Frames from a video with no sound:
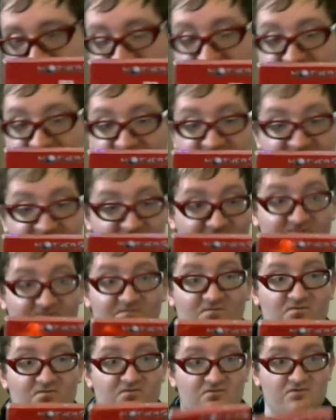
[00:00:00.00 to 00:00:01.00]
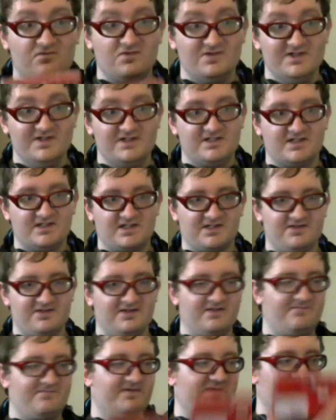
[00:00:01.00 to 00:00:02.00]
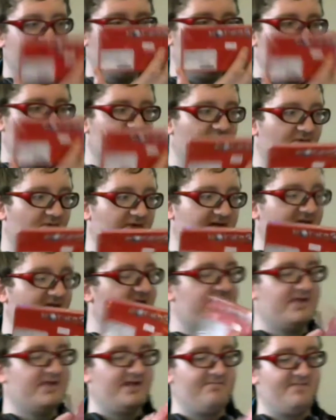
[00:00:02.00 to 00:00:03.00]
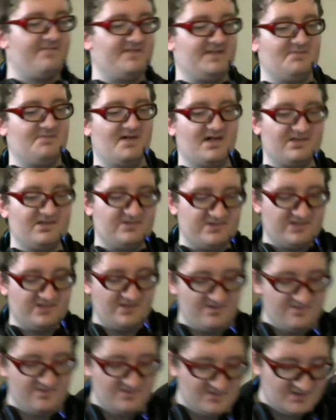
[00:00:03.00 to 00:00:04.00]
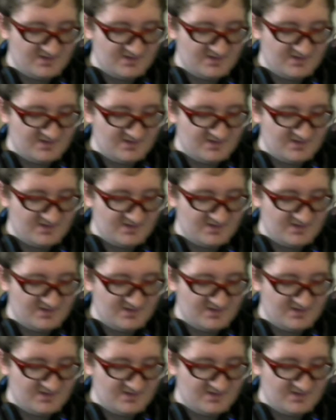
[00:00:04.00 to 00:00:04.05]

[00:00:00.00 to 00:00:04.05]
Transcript: like really good considering I think importing it is like $50 or so.